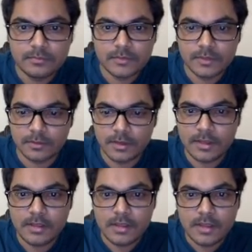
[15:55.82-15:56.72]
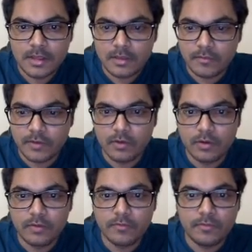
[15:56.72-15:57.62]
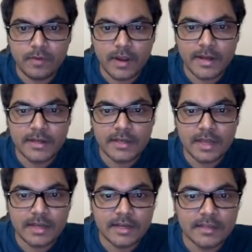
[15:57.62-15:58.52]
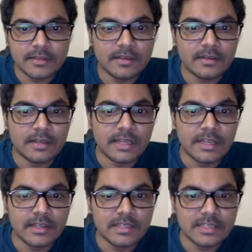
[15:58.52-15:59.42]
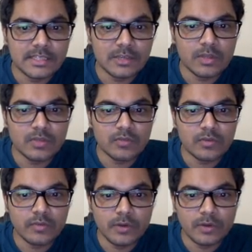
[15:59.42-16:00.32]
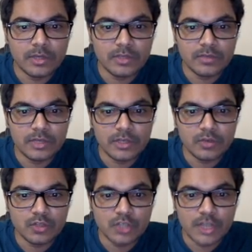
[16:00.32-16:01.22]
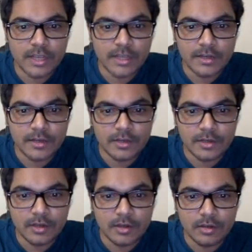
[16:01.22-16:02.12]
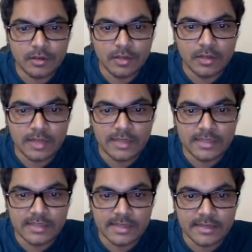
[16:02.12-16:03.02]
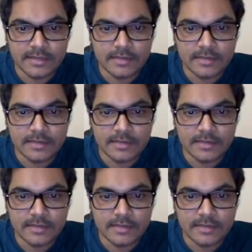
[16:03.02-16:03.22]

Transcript: Okay, if we don't find target in the increasing sequence, what we do is we need to check it on the other side.